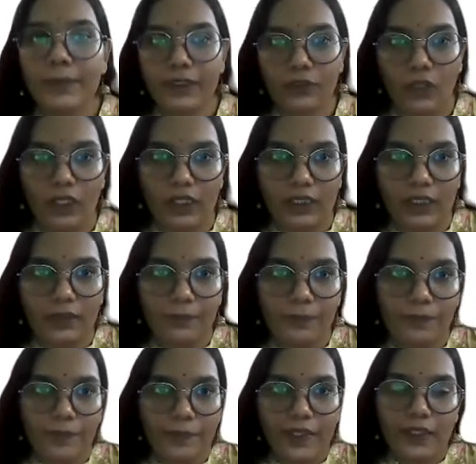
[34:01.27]
majority,
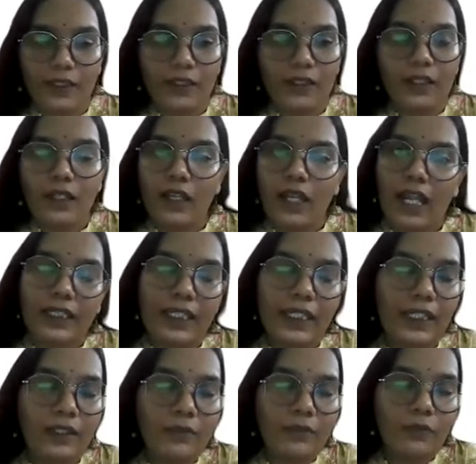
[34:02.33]
and they
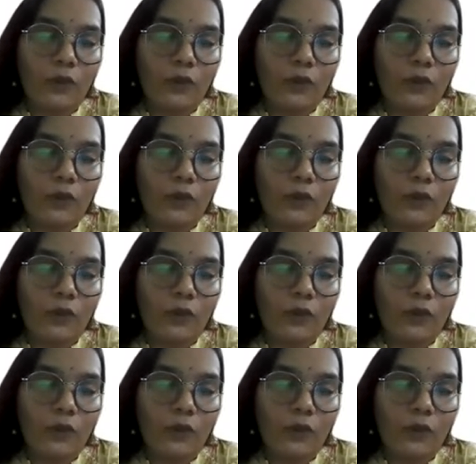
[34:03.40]
can